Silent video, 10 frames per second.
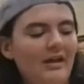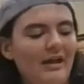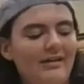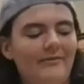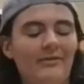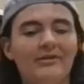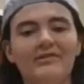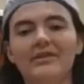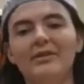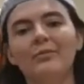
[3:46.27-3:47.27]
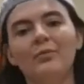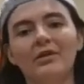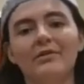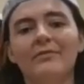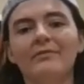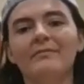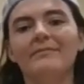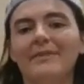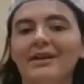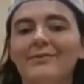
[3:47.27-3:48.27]
And it's honestly one of
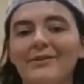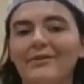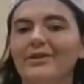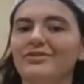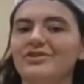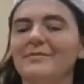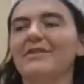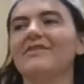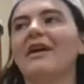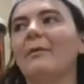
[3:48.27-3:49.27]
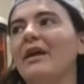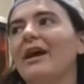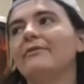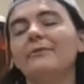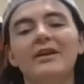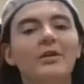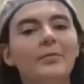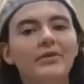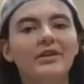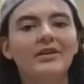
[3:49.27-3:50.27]
my favorite instruments that we have
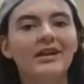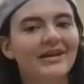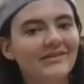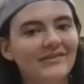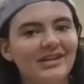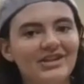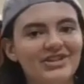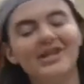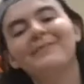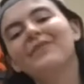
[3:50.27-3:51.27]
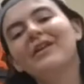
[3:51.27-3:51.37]
available here at CDG.